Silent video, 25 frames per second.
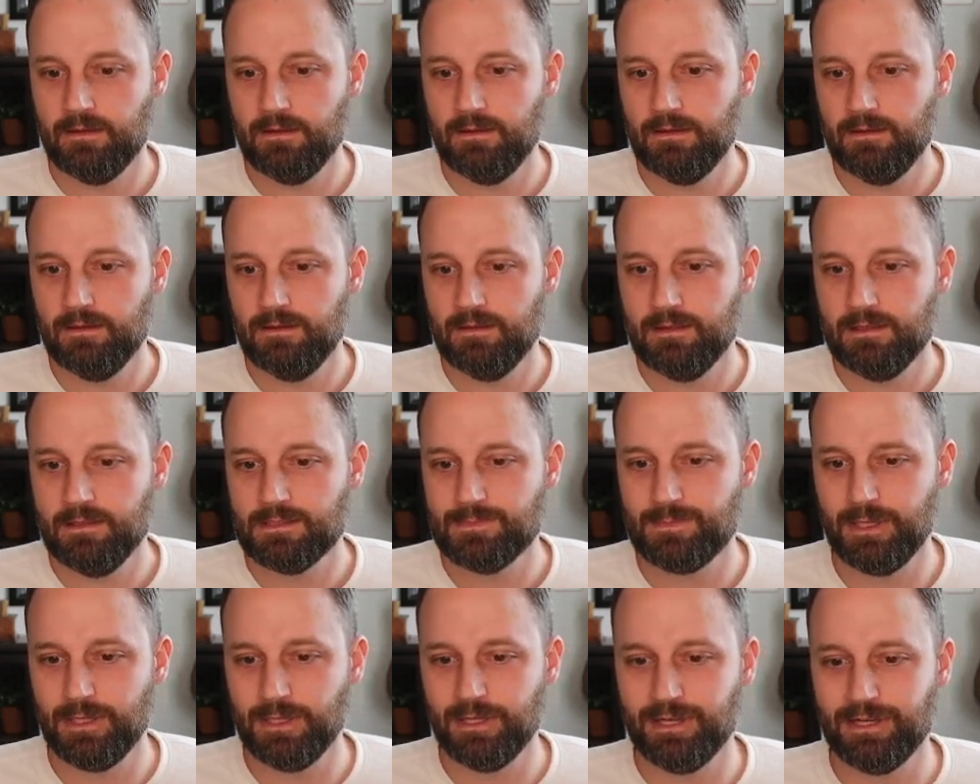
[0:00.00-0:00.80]
It's
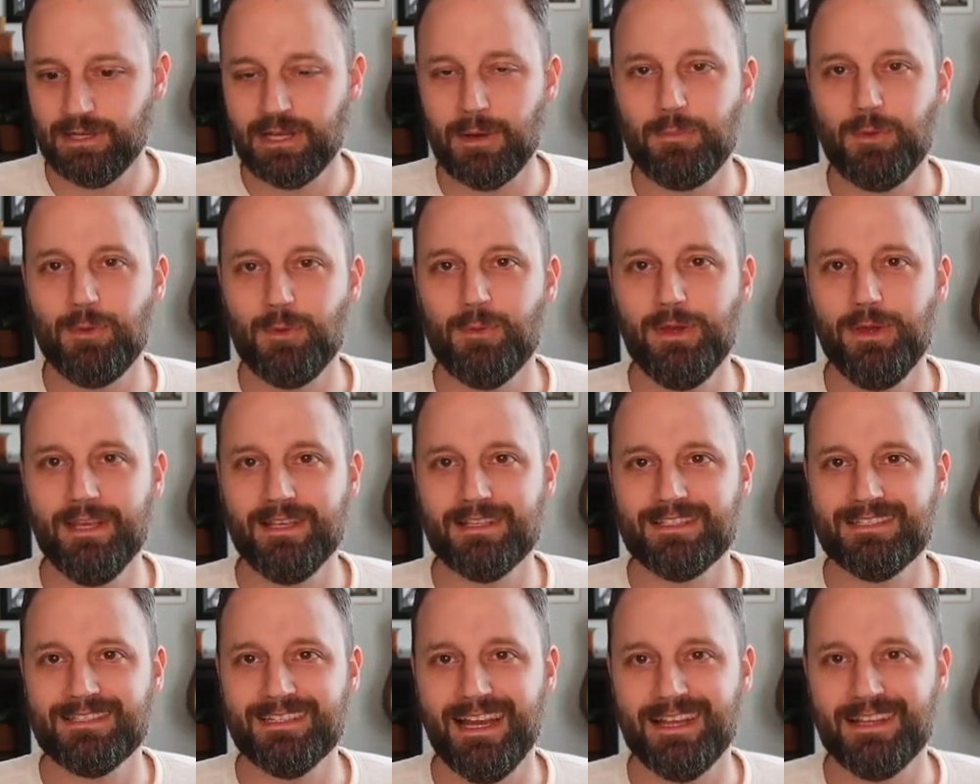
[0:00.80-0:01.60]
been a good couple
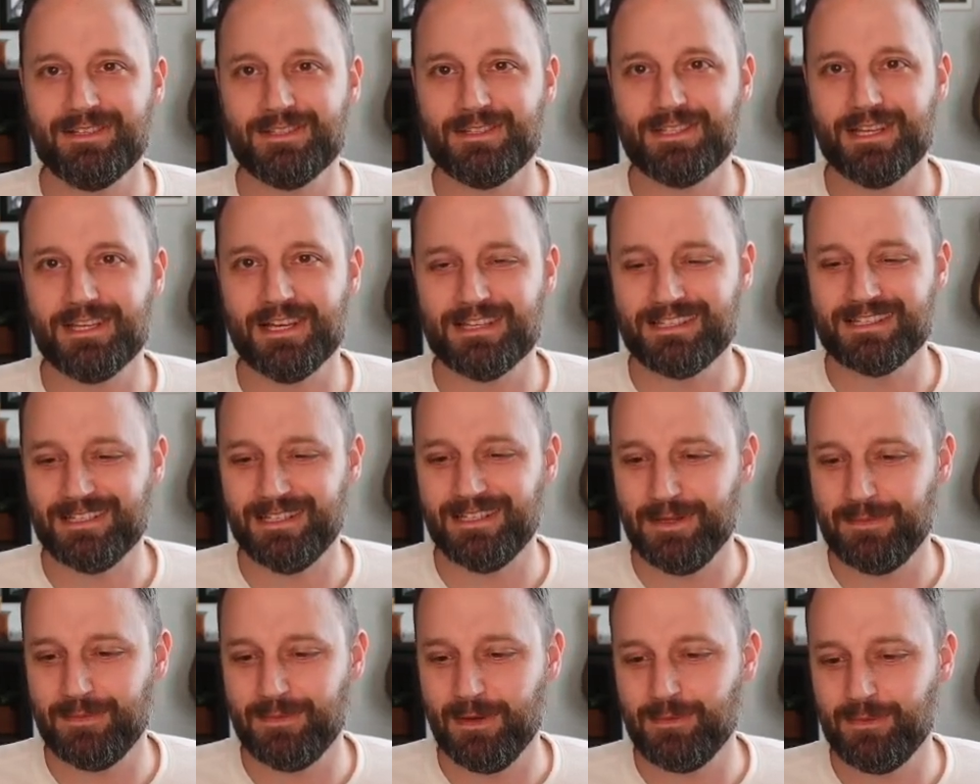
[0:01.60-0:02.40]
weeks at the chess
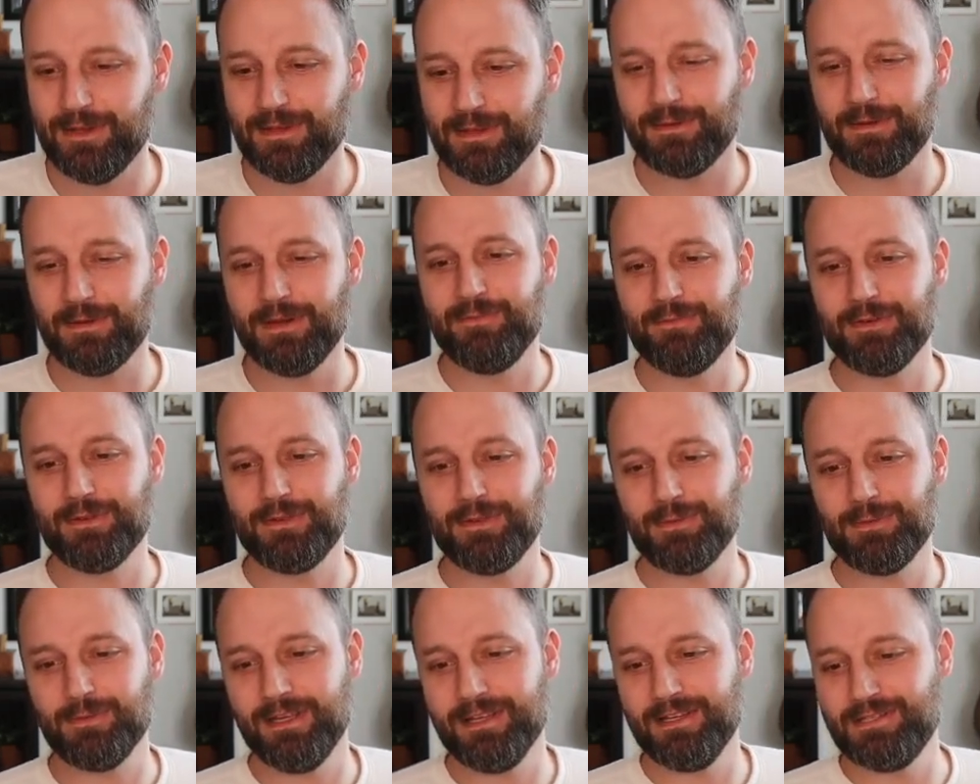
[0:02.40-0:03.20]
club. I went 3 for
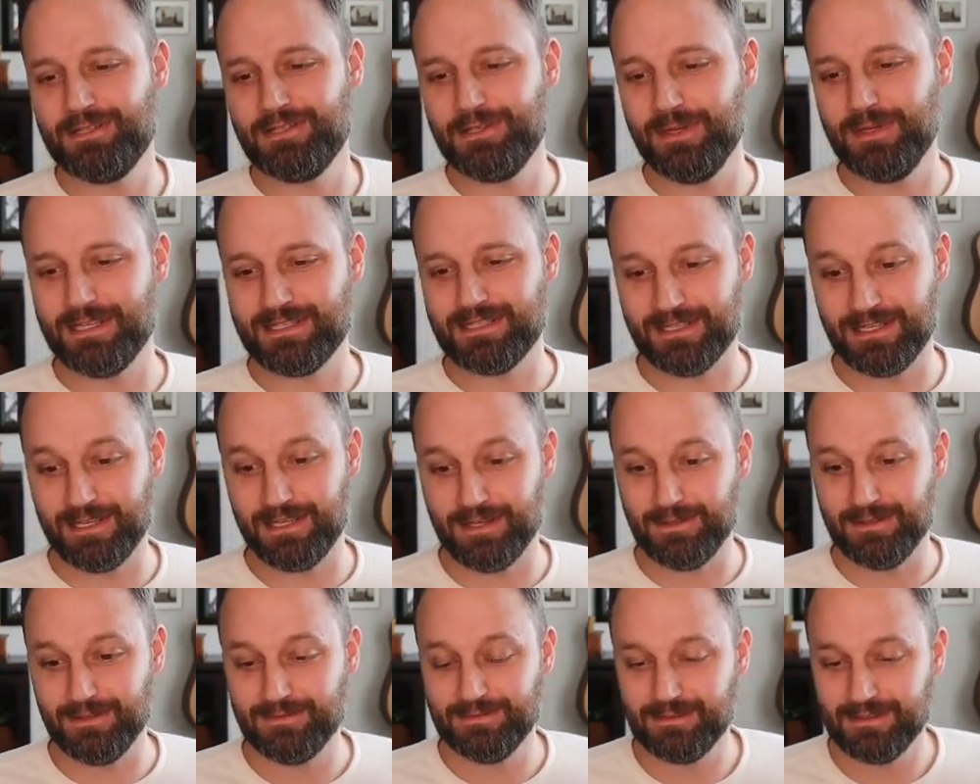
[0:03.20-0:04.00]
3 2 weeks
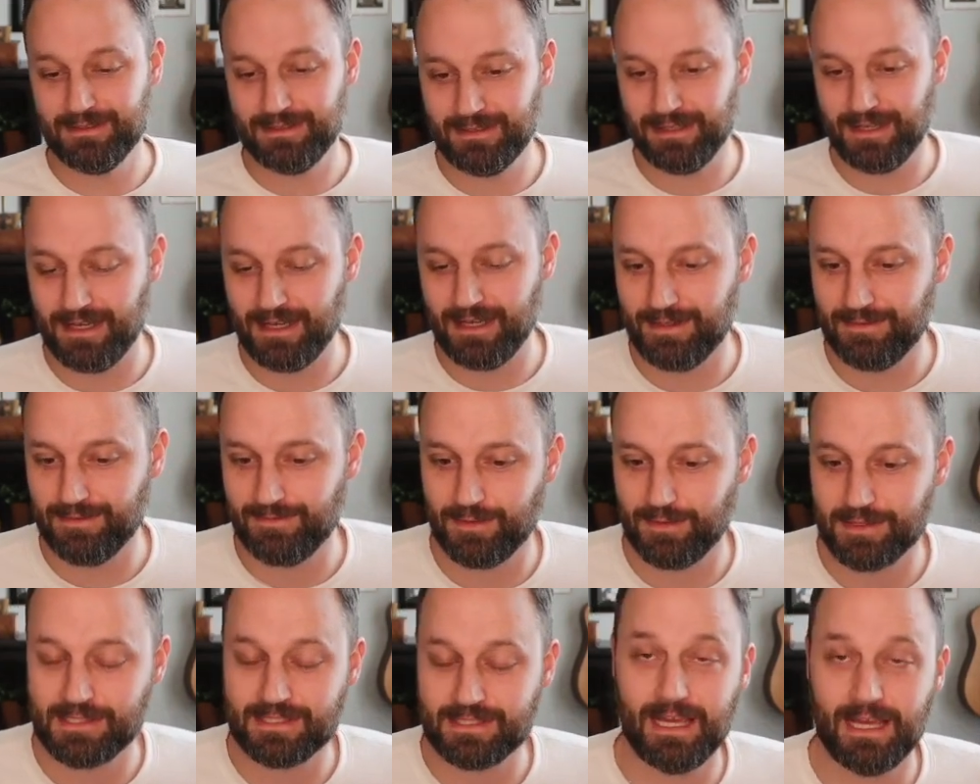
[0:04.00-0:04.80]
ago.
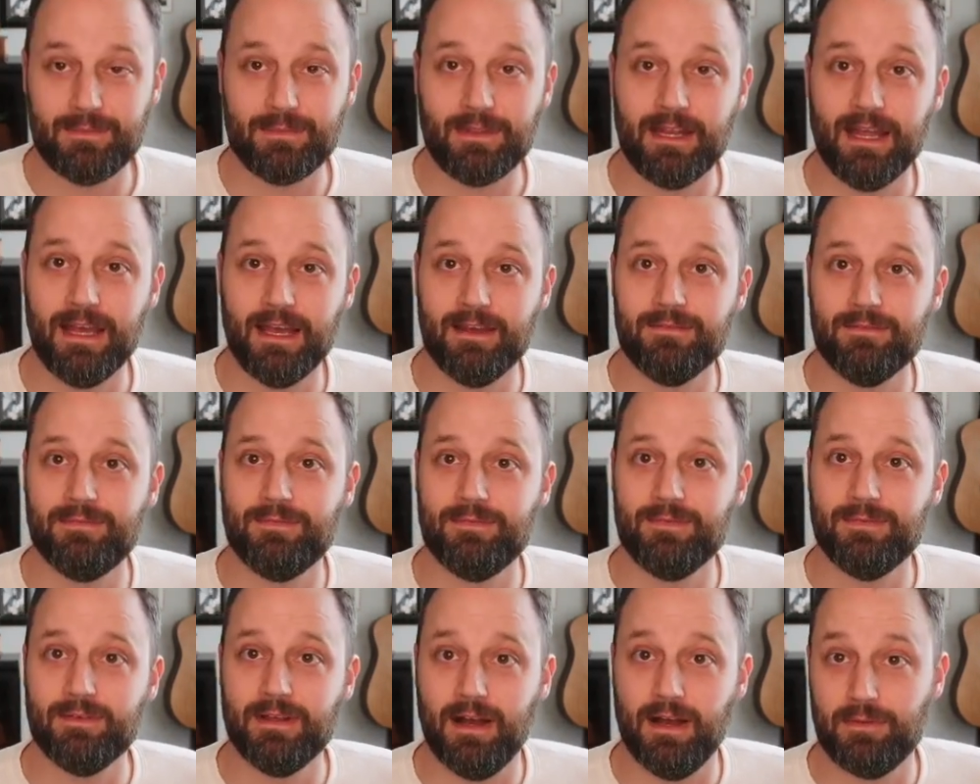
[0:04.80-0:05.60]
First time that I've
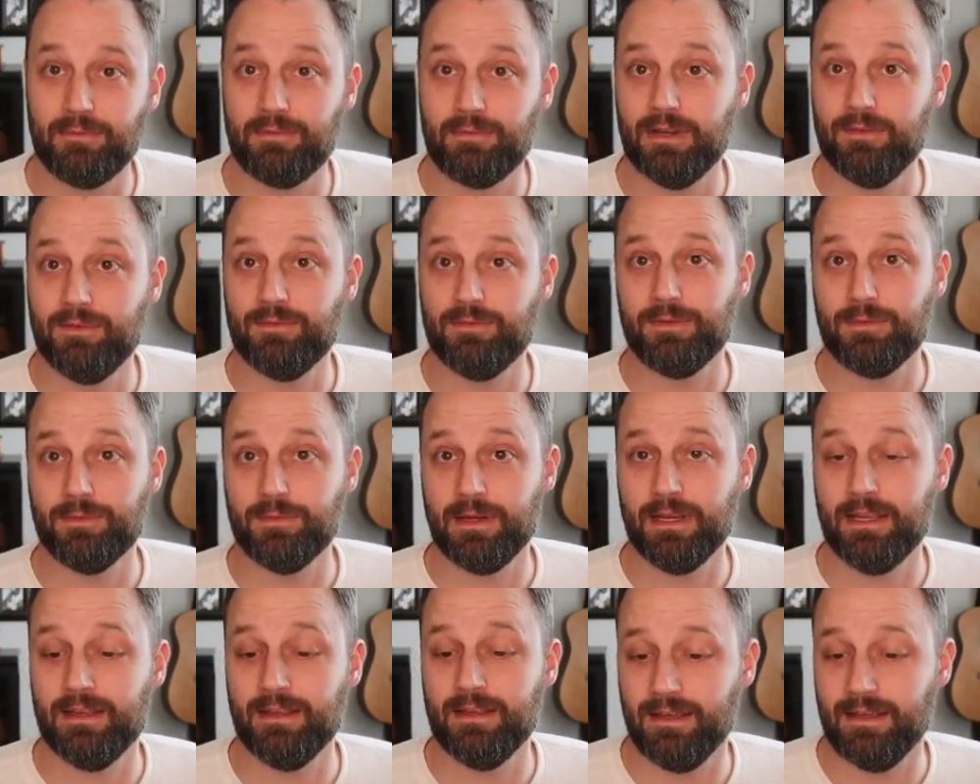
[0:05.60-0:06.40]
gone 3 for
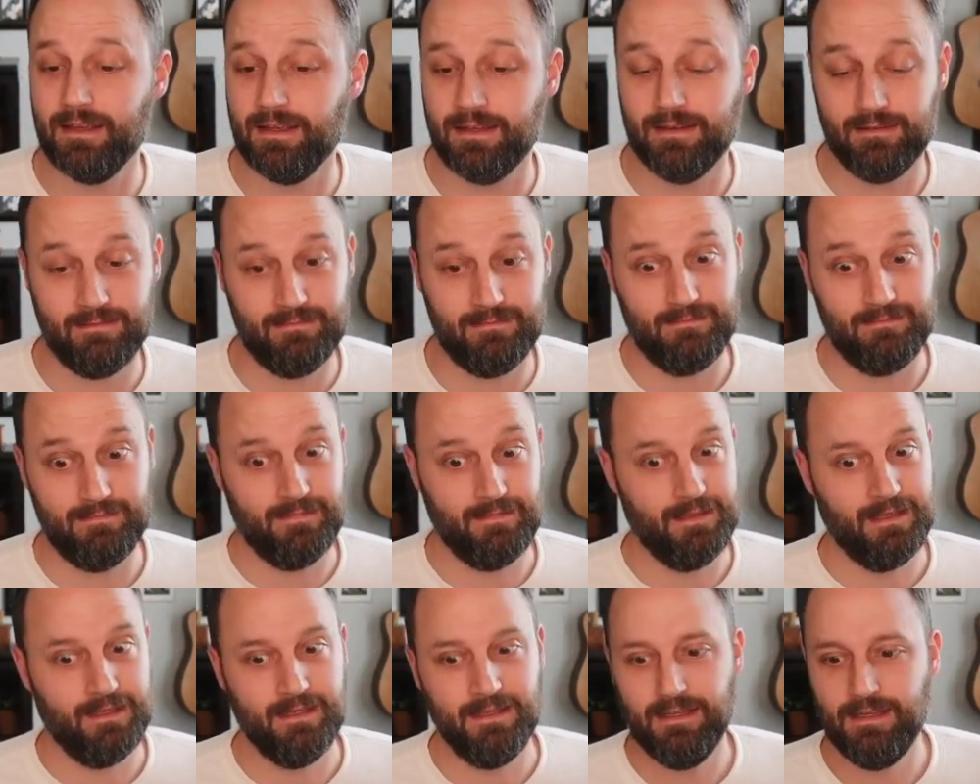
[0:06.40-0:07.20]
3 in
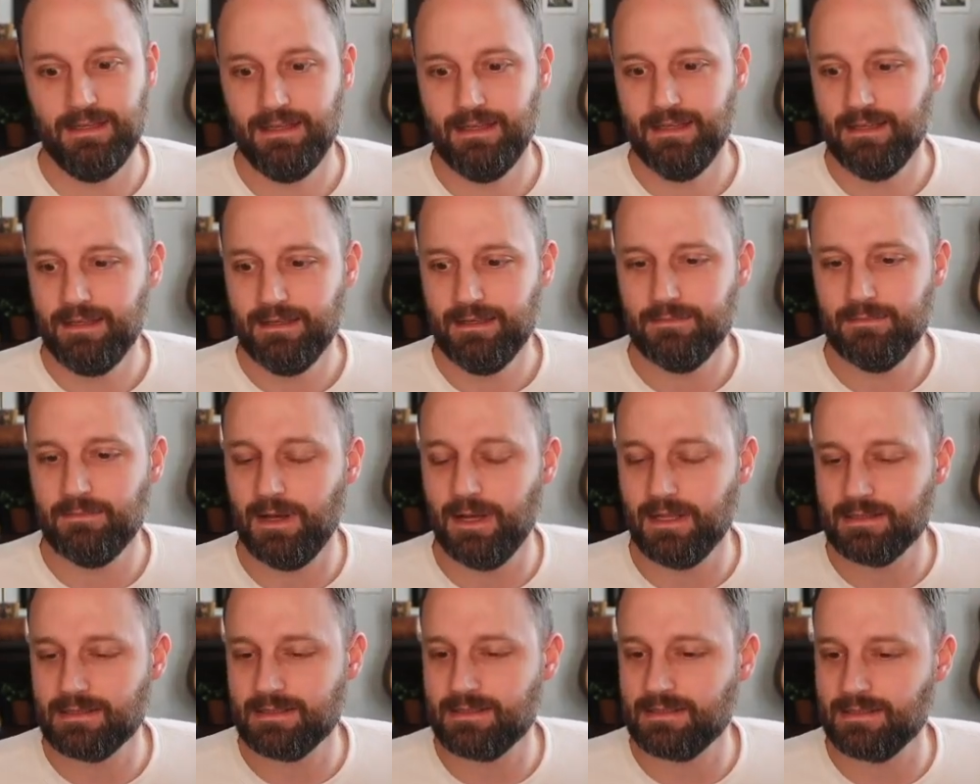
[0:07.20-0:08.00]

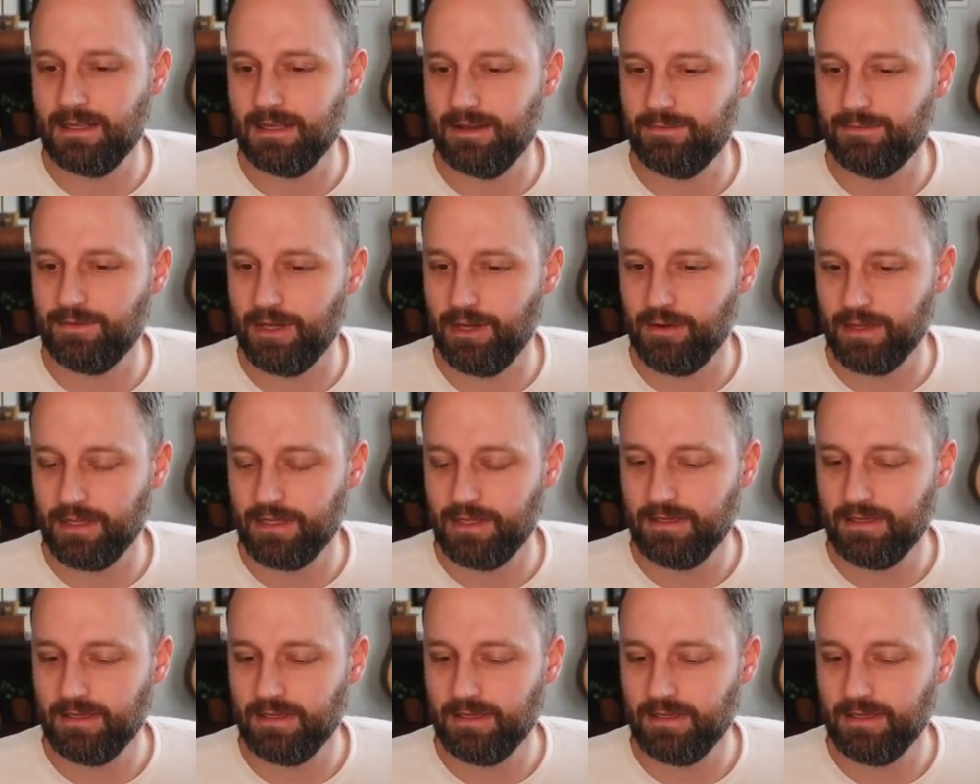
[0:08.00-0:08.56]
months of going.